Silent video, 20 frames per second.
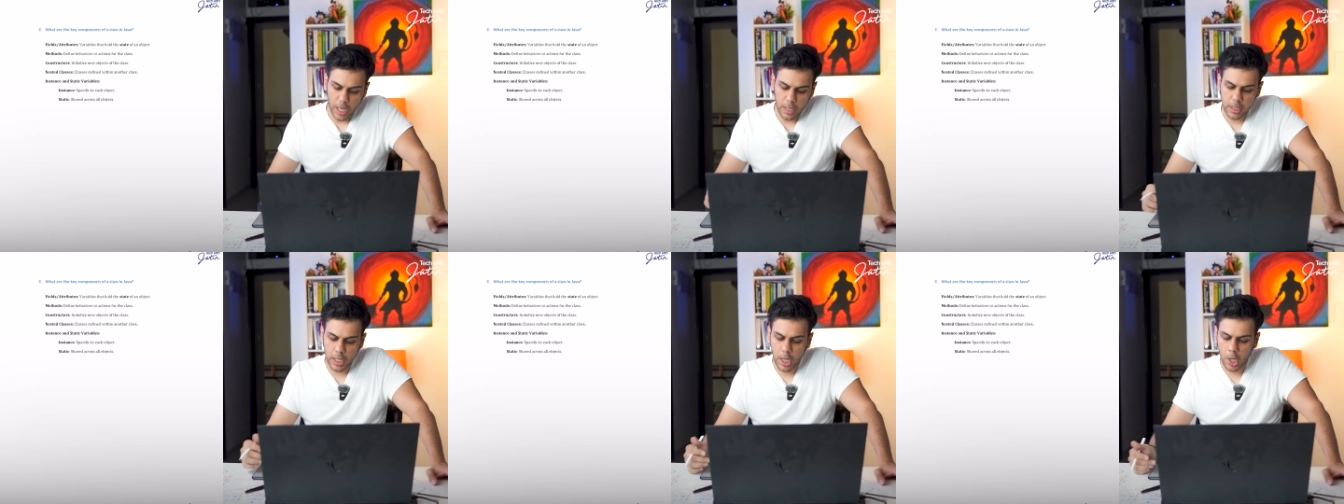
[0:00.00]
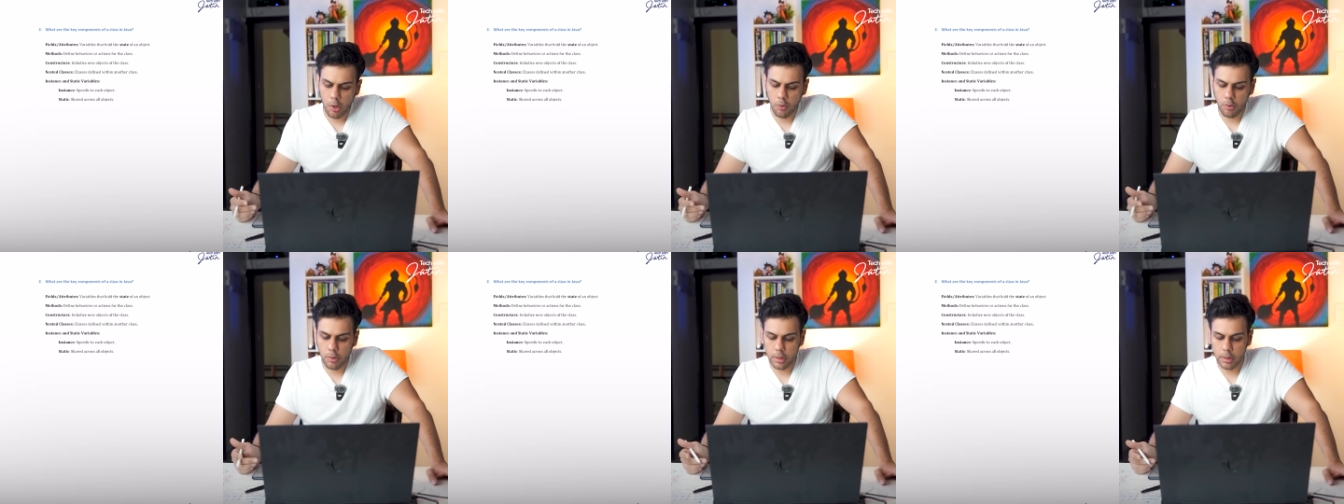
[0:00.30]

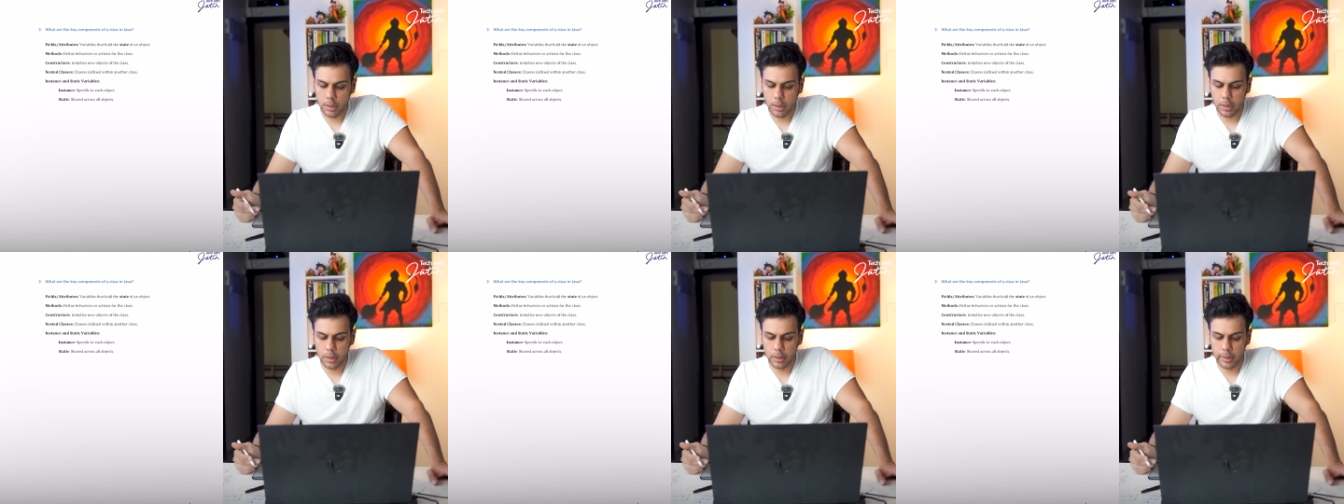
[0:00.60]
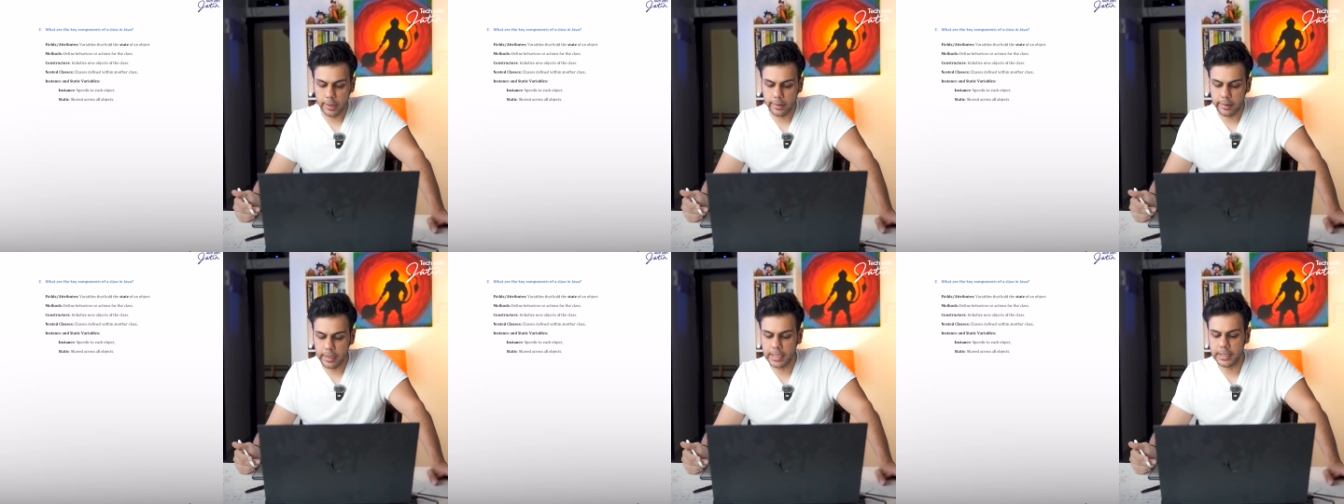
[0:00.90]
now
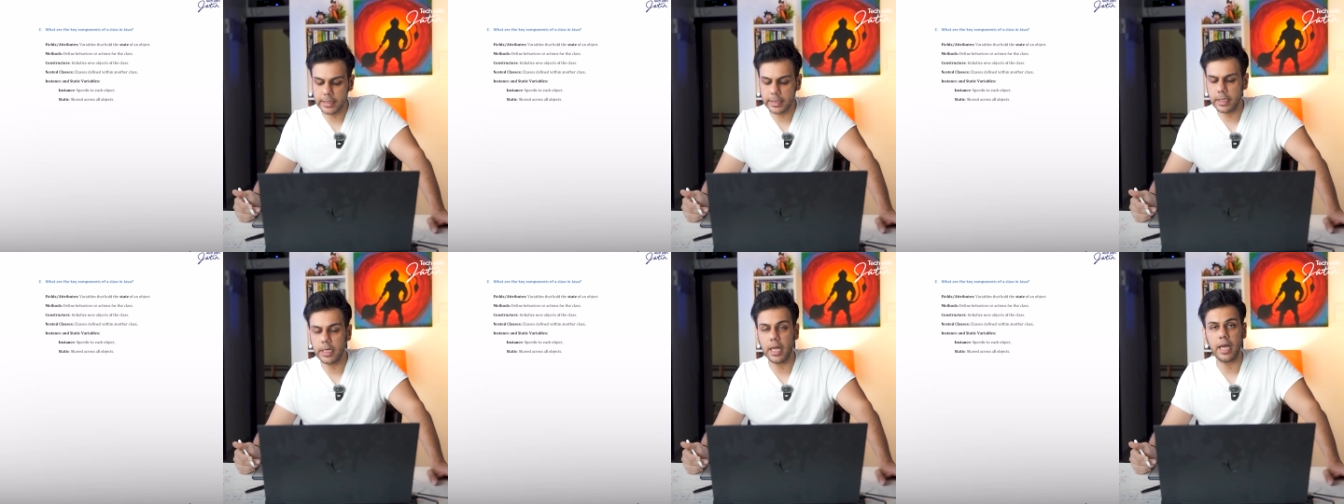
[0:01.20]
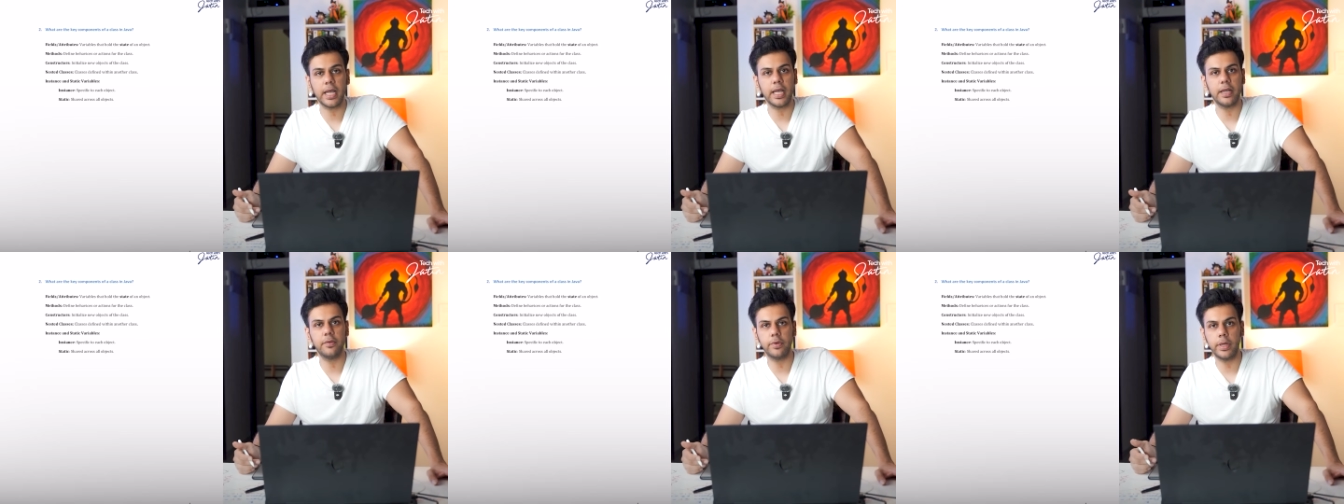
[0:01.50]
the reason
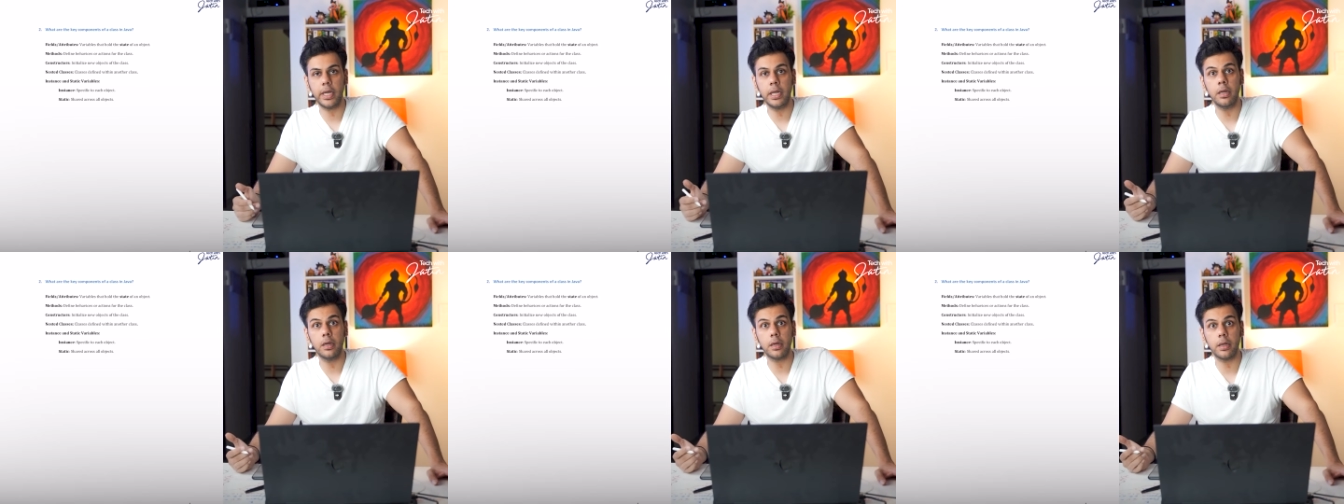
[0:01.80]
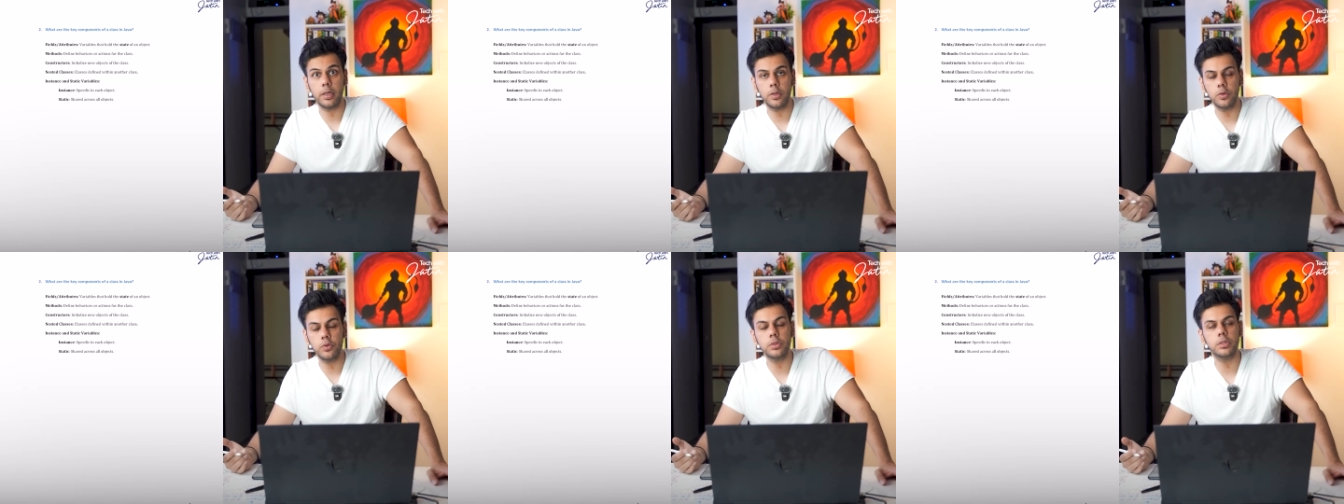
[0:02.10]
I have
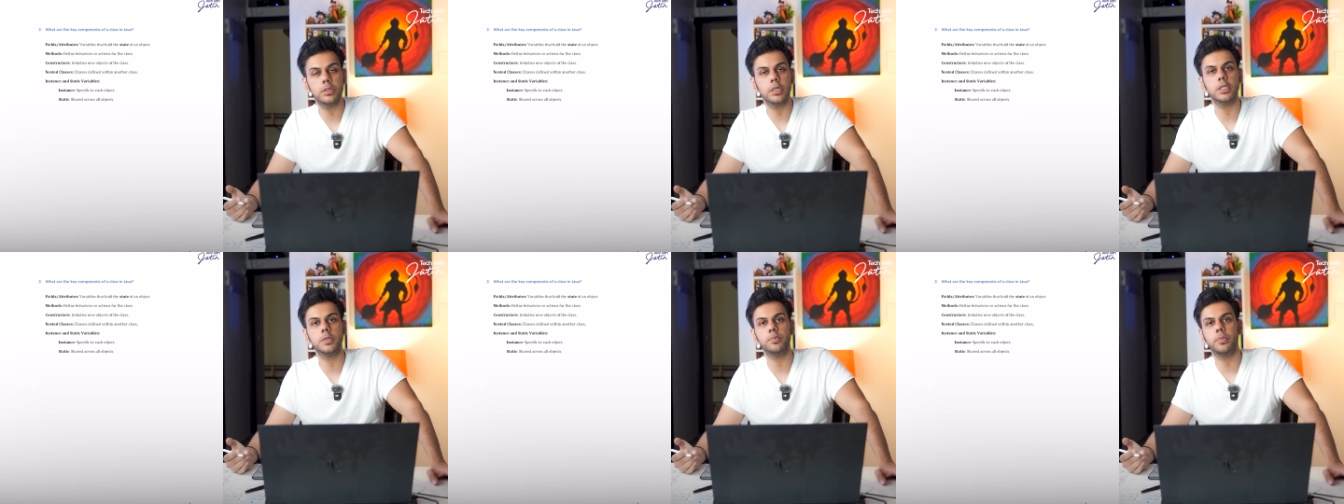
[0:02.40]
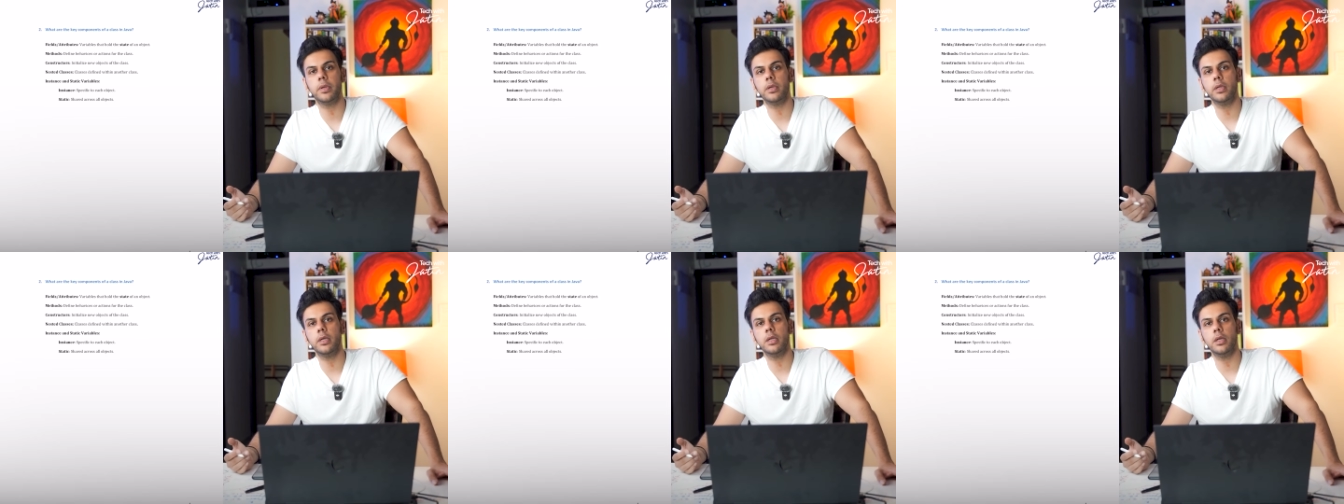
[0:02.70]
introduced this
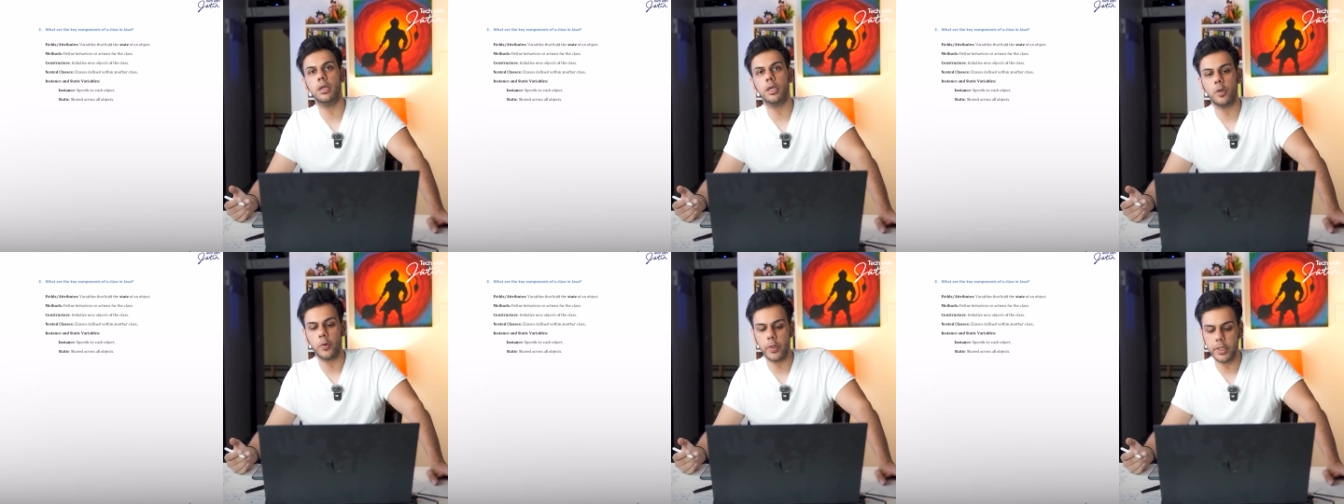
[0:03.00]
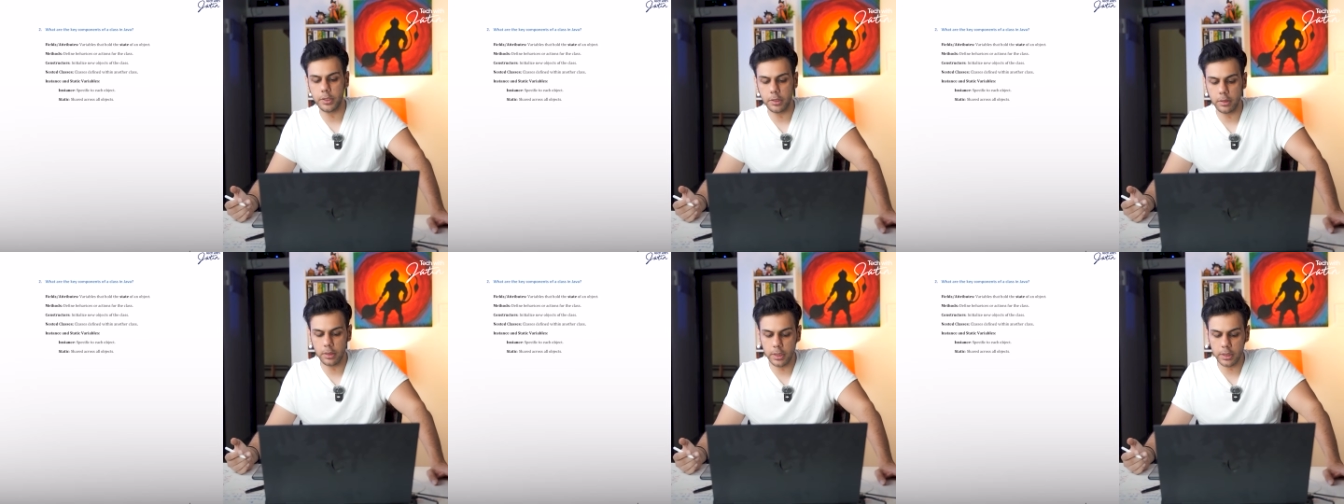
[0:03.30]
particular
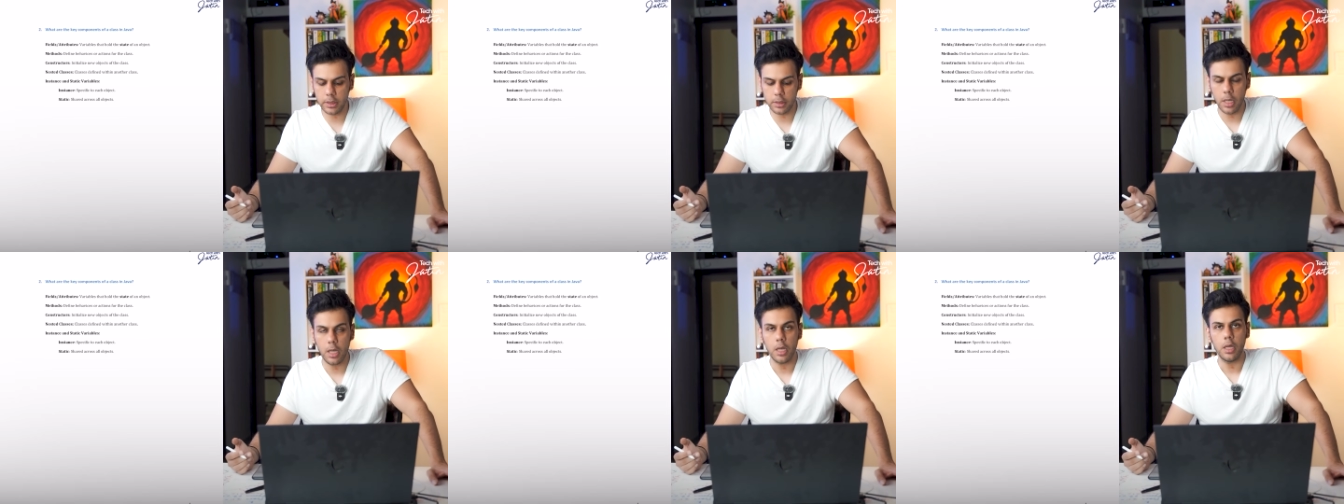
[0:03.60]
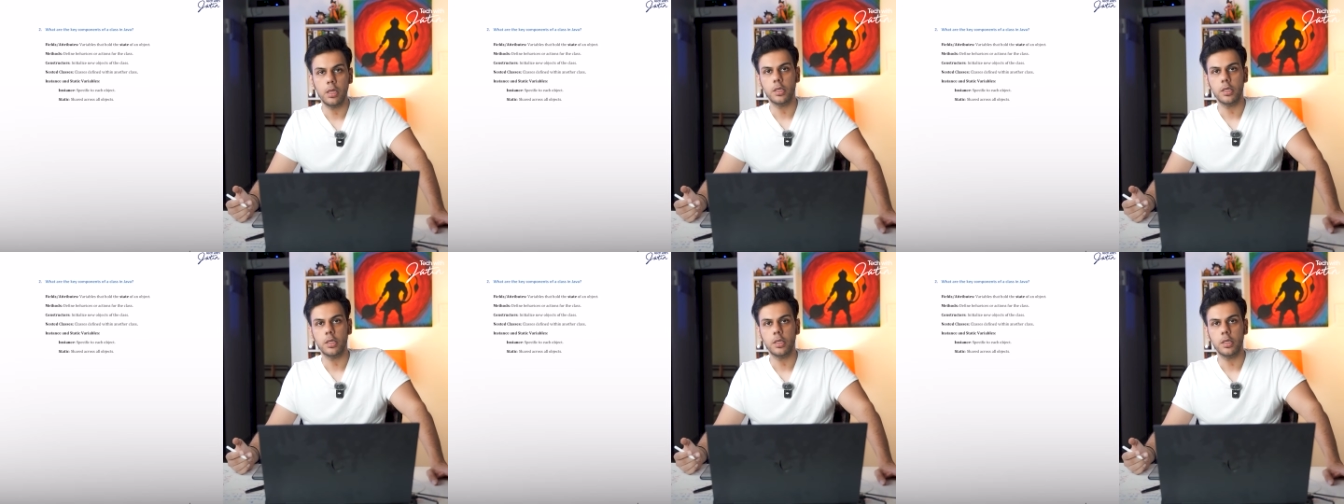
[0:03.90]
question is